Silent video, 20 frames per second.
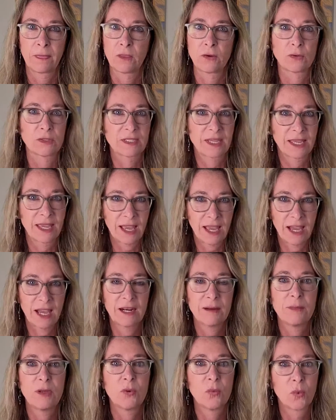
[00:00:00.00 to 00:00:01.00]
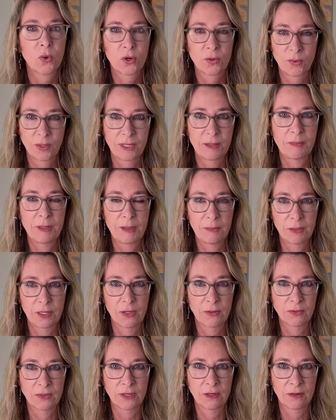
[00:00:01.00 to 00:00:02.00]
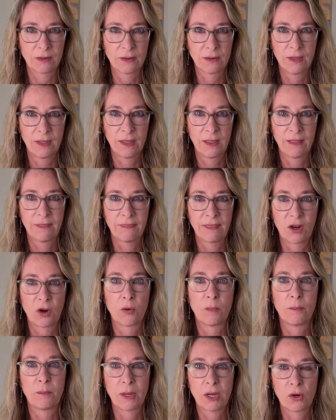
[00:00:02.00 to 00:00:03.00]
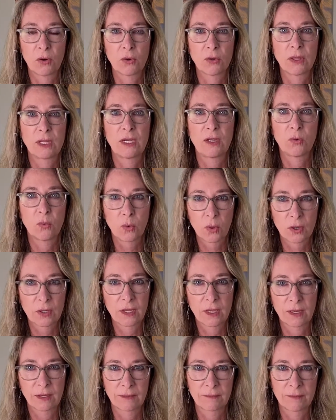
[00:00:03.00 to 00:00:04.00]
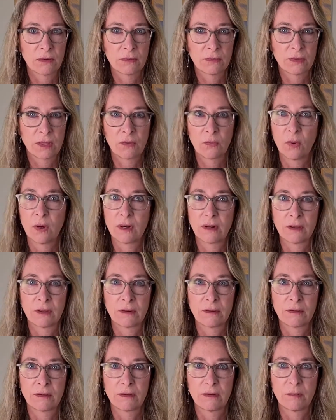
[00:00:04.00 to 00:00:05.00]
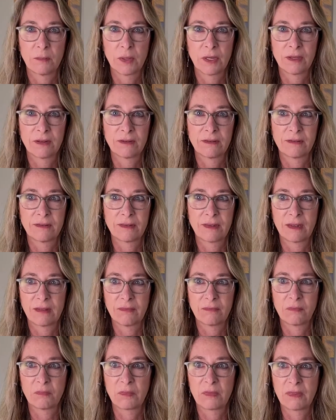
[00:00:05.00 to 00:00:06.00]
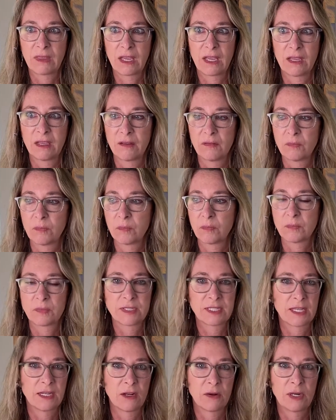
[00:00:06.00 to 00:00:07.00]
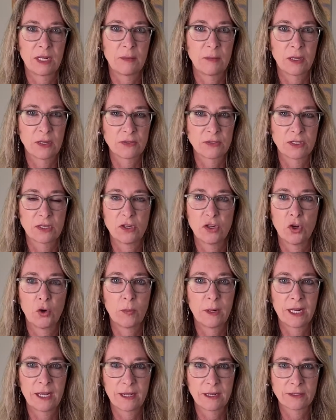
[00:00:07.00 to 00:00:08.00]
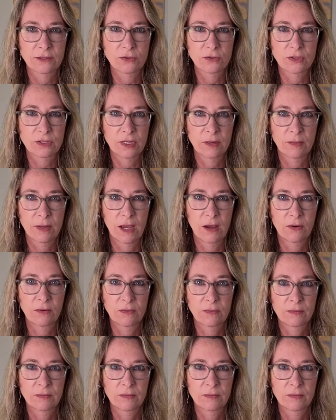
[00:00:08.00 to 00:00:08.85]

There's Academy Award-winning people out there that are barely working. They won it, but they send out emails and nobody answers them now.